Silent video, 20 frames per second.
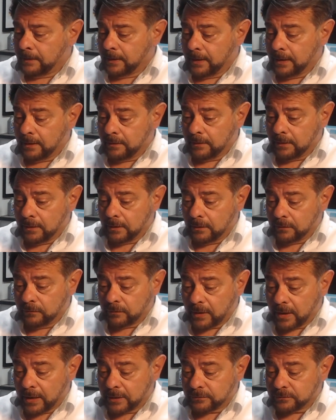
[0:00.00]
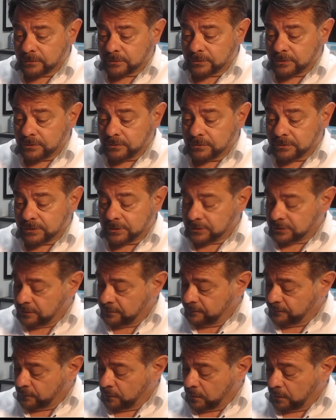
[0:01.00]
and the exhaust was
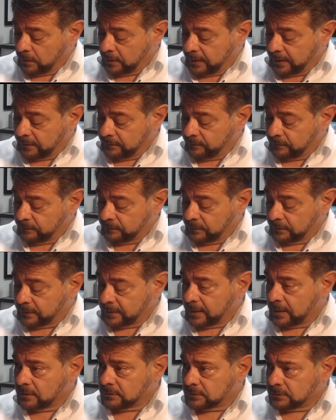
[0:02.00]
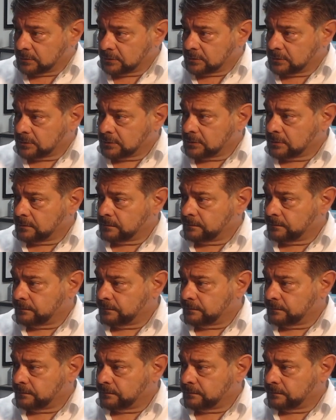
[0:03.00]
264 at 50 thousandths.